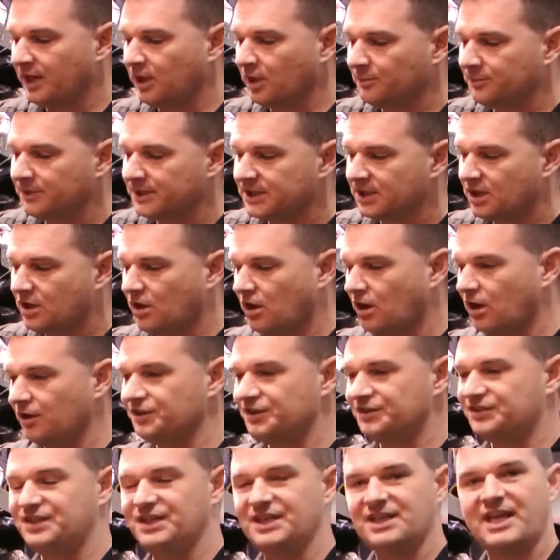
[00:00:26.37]
helmet
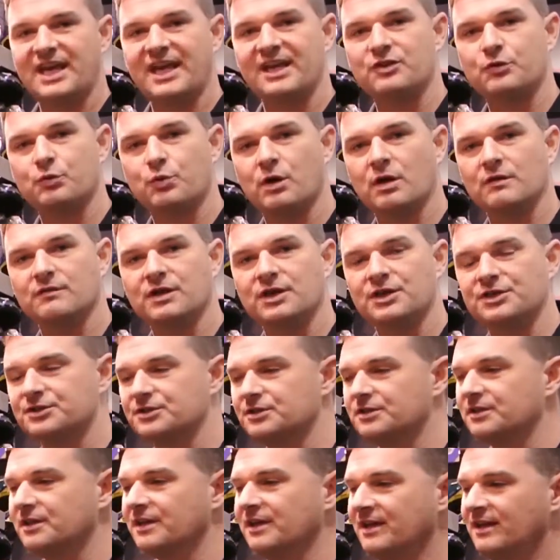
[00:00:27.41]
called the
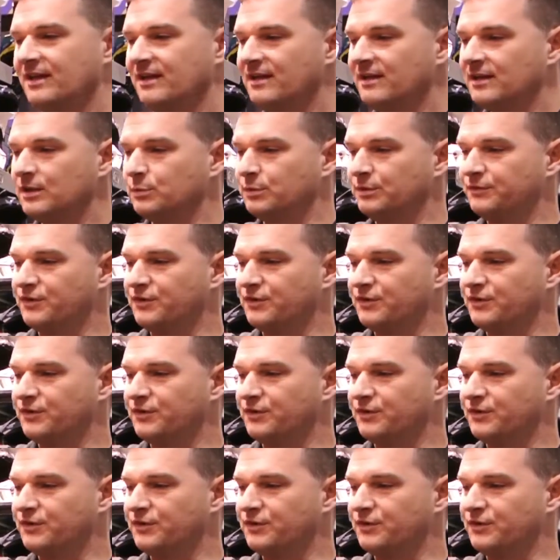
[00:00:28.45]
TK1200.